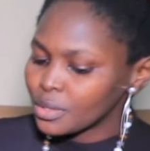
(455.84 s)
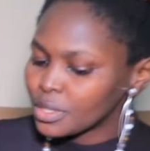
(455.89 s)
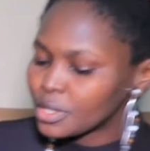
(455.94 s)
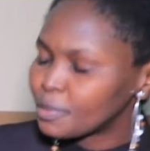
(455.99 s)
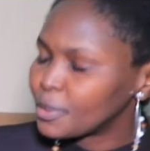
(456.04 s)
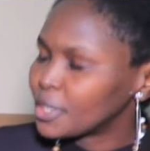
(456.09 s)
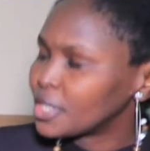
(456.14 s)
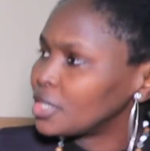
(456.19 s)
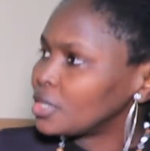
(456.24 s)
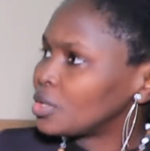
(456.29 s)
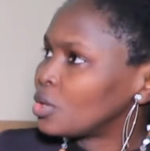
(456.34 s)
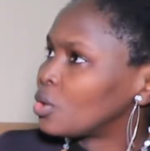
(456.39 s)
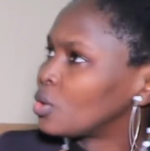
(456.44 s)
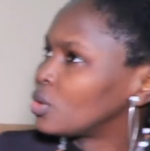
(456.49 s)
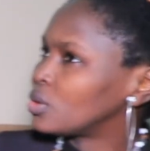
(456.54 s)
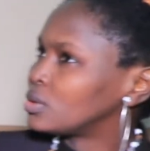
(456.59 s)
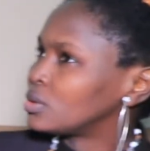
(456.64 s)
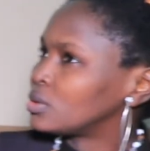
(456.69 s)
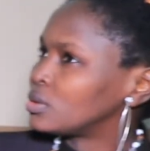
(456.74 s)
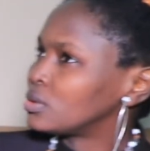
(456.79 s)
speaking
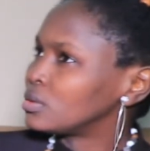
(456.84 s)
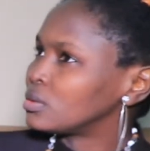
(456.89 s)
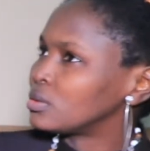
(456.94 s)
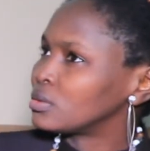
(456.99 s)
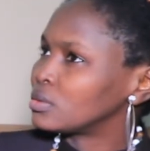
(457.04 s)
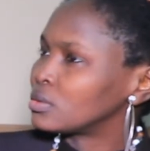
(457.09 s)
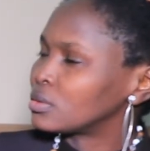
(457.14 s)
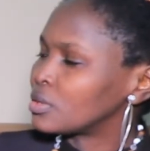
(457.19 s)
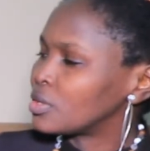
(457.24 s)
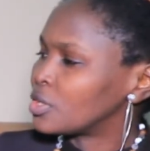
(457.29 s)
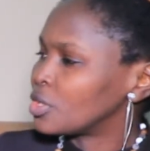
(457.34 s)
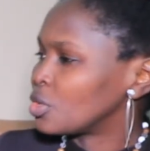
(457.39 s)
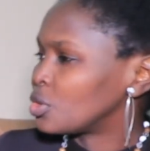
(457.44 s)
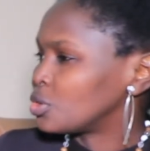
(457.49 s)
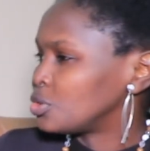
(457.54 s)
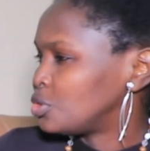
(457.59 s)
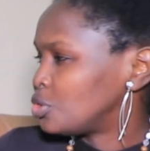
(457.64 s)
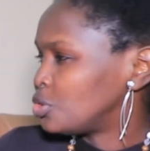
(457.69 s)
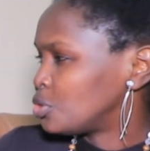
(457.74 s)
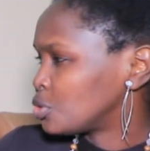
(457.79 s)
on the
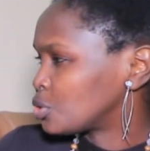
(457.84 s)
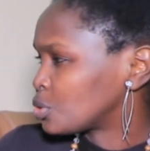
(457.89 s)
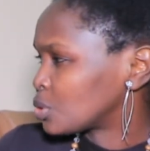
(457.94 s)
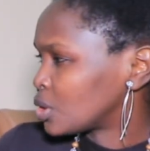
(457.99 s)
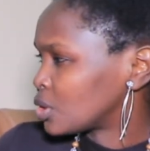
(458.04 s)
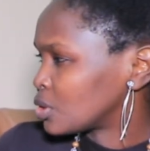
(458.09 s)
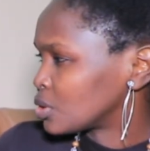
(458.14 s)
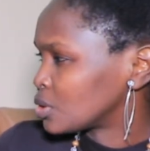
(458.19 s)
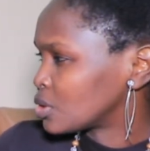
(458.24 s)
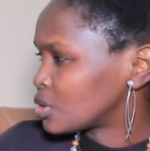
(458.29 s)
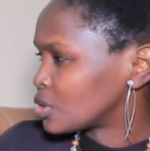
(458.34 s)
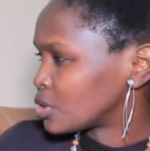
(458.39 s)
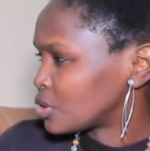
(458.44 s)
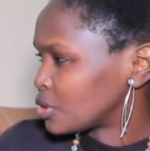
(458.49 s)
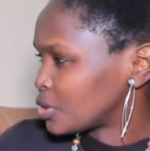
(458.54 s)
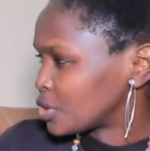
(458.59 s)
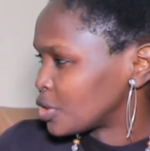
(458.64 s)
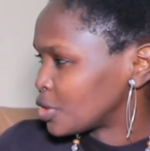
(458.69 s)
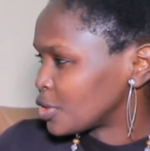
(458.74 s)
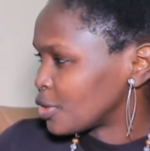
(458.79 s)
unusual
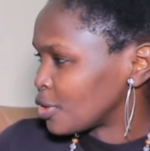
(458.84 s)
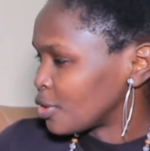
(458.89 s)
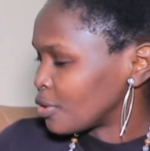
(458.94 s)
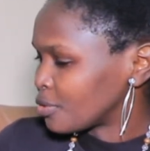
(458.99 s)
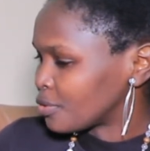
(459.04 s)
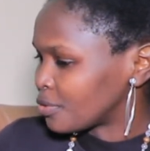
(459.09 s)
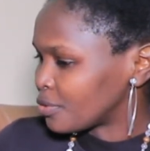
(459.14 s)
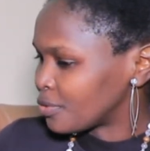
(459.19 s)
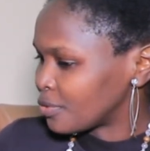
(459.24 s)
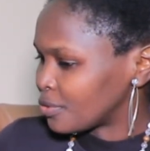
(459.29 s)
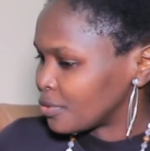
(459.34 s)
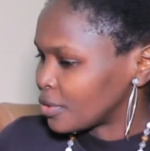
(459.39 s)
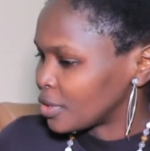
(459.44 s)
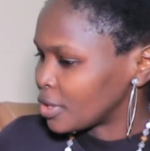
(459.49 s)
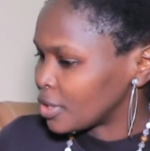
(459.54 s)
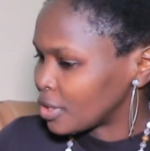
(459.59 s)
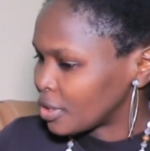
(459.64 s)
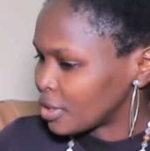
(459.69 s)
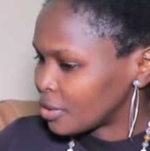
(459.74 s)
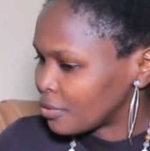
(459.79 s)
search of
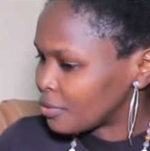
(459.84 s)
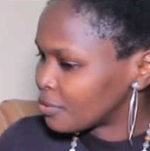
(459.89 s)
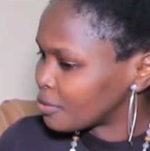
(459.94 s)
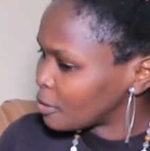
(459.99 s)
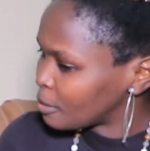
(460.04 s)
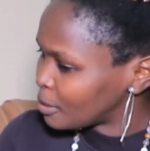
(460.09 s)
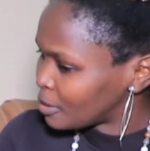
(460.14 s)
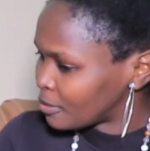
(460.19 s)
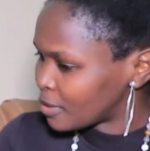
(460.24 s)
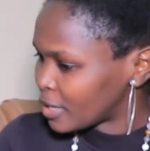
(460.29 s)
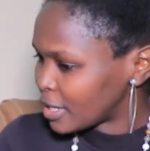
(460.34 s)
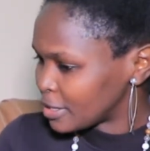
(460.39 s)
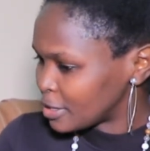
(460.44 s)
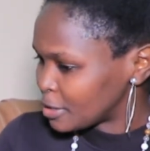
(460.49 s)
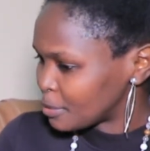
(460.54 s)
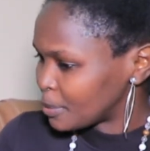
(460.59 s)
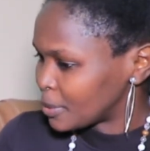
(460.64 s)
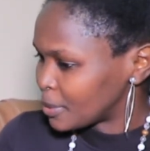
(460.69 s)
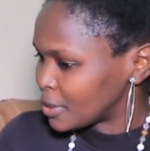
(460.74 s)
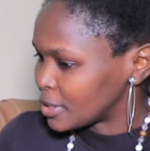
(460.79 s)
former
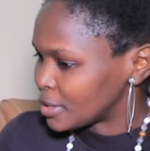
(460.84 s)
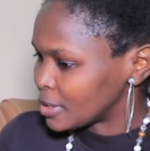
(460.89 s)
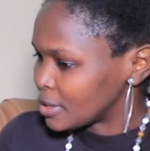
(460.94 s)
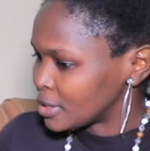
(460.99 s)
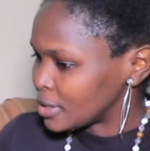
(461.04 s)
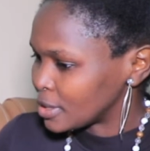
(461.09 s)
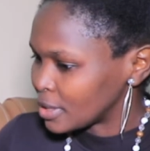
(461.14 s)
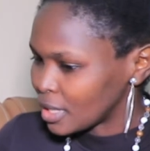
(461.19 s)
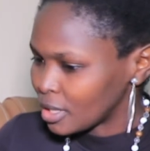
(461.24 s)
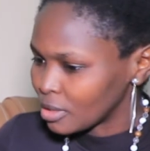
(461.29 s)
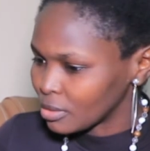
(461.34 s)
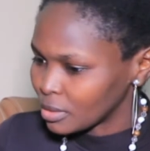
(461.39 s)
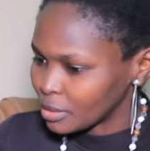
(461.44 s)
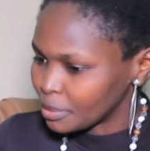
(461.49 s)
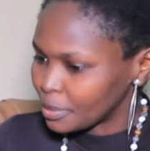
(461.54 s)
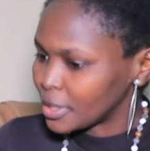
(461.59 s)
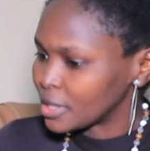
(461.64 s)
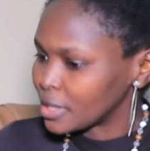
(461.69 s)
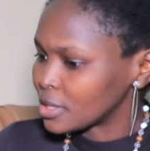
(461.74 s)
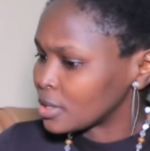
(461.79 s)
vice president, now
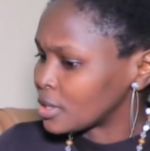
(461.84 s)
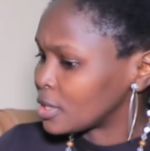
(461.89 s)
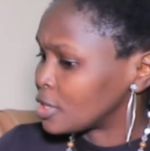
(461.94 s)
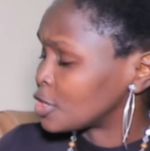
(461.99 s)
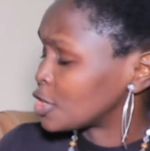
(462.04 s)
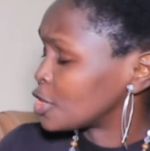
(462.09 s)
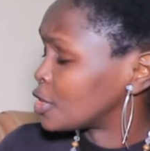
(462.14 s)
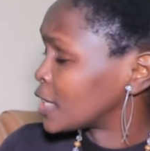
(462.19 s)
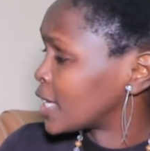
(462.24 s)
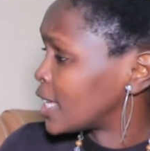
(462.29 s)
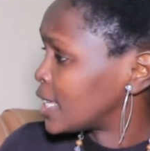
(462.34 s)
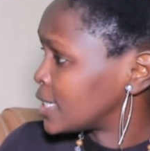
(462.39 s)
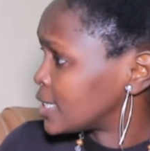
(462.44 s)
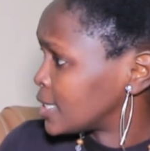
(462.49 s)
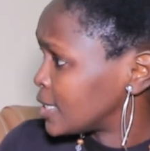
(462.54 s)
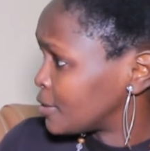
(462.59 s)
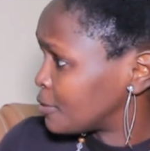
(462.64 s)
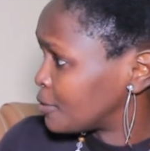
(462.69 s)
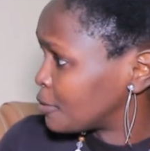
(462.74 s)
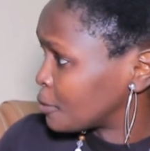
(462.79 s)
the presidential
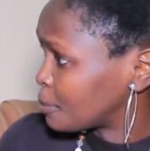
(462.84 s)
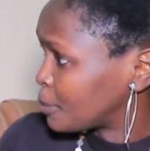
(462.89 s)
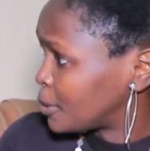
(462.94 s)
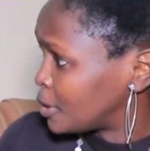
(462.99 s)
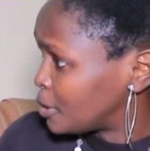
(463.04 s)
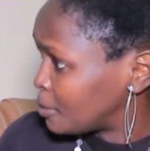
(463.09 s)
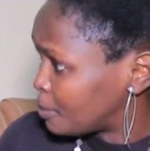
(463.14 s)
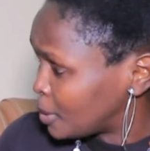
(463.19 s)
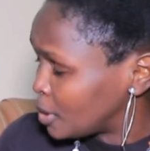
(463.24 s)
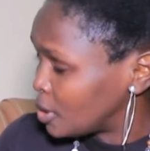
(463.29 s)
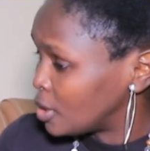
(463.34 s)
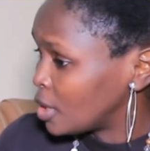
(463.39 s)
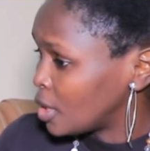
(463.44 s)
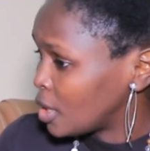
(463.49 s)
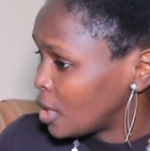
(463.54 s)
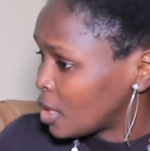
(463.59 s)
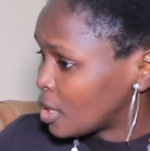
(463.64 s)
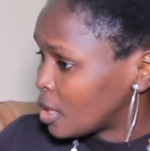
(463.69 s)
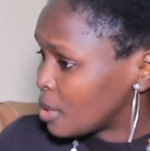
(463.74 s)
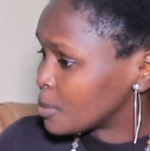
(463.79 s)
candidate for PDP,
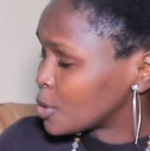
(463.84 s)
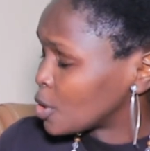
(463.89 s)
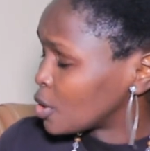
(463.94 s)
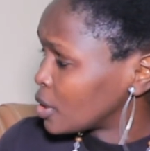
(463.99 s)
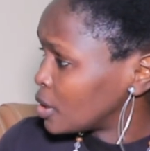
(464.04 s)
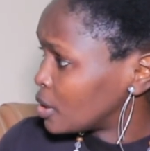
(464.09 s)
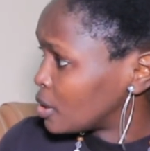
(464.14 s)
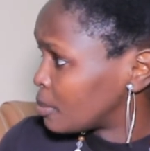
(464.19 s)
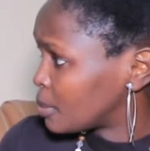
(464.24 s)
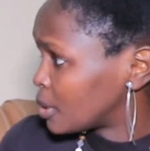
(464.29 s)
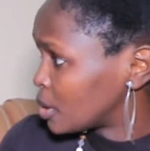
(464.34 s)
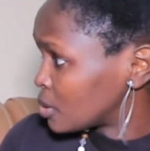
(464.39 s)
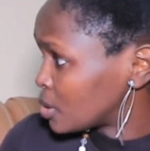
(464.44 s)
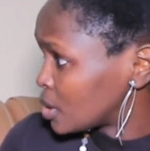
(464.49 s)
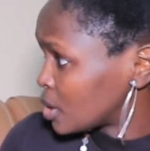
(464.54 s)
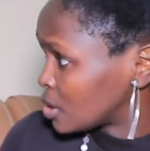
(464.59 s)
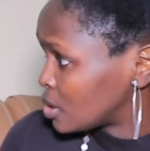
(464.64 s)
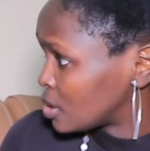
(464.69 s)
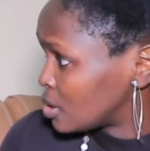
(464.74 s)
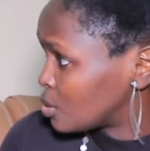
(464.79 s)
I'm talking
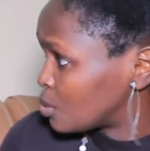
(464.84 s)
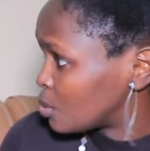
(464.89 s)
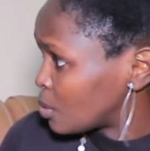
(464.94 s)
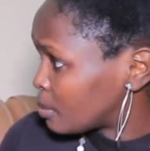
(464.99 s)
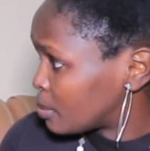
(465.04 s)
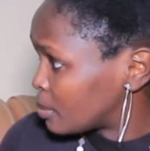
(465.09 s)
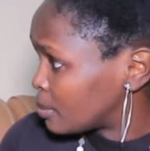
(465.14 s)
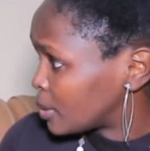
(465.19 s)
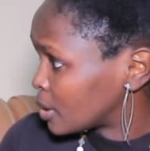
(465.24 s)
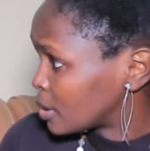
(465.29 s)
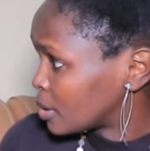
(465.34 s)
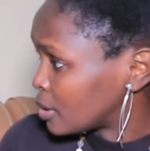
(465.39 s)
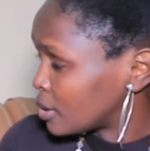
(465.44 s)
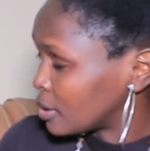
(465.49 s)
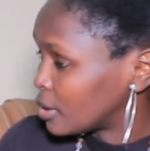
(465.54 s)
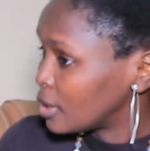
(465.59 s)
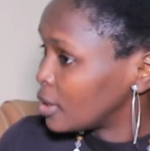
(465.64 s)
about Atiku Abubakar.